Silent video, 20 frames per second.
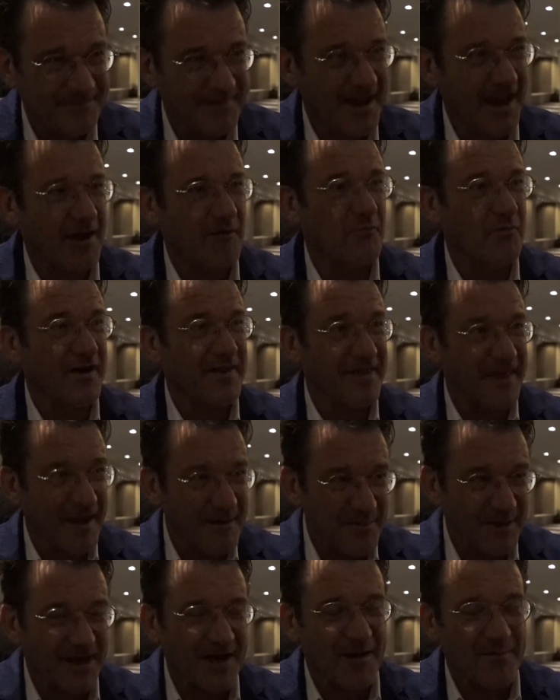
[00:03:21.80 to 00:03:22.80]
and when they
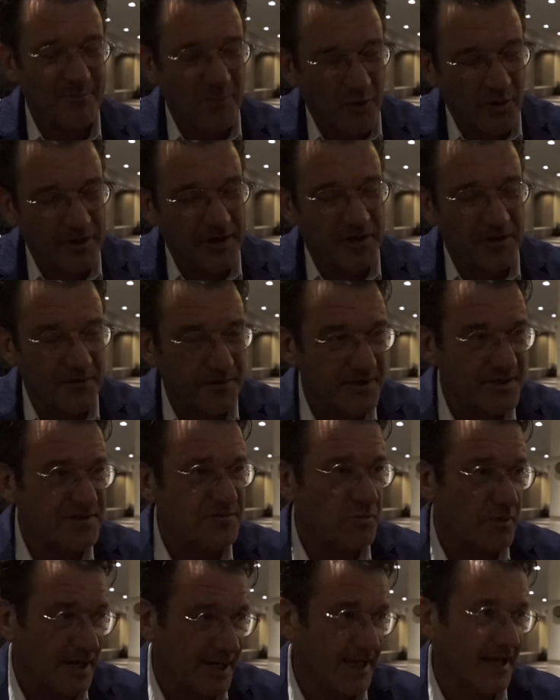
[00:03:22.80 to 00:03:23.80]
become more curious,
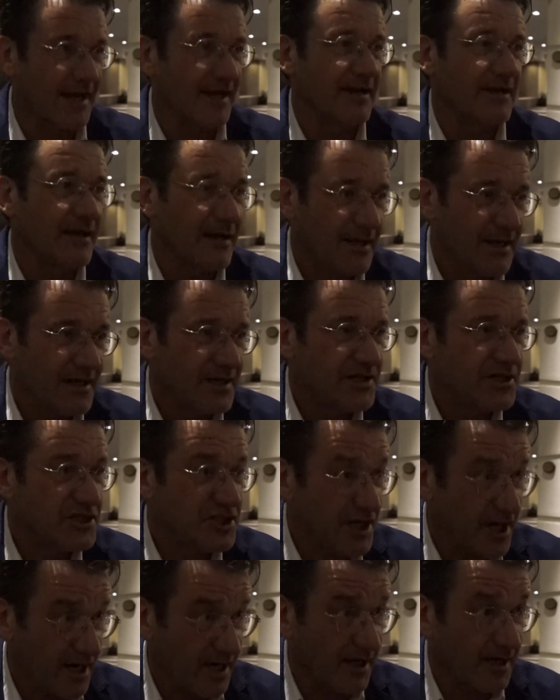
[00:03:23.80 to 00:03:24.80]
we can
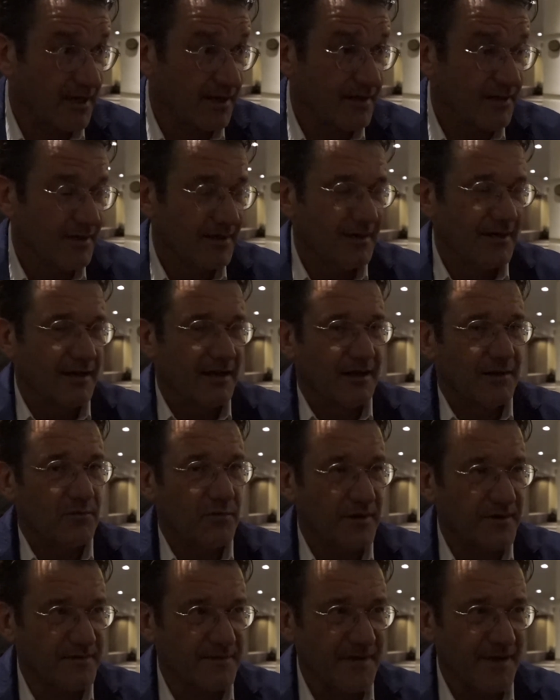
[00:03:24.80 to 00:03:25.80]
share
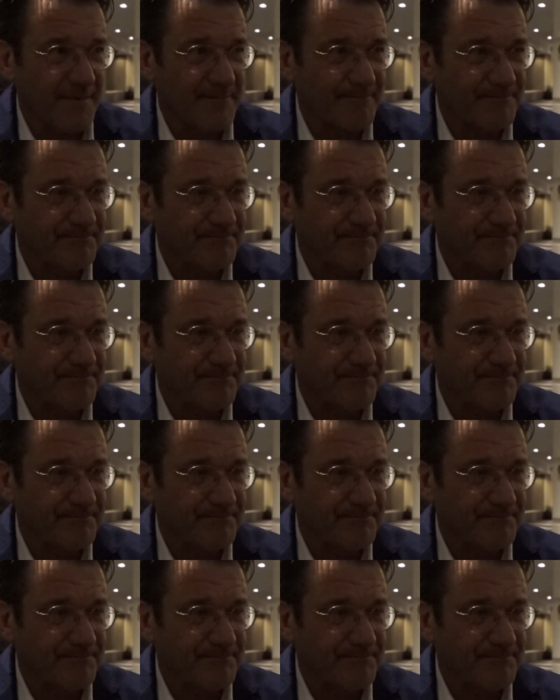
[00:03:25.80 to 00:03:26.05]
with them.